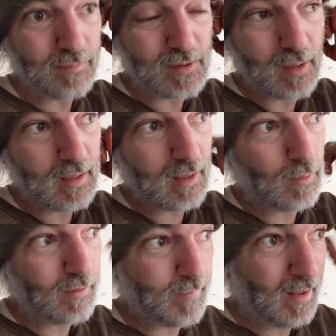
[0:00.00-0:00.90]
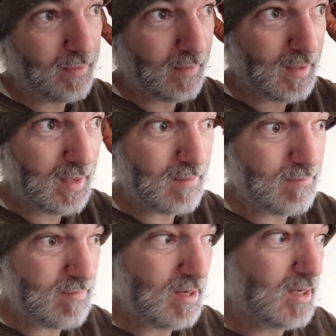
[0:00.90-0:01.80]
Slowly get word of mouth out there.
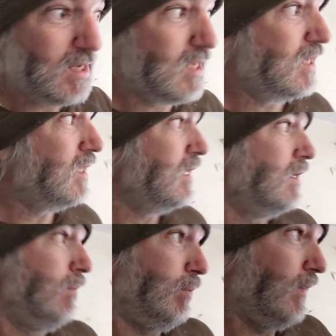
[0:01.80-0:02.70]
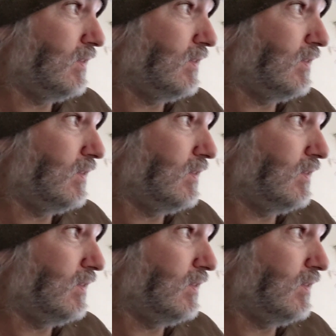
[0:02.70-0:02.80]
Bring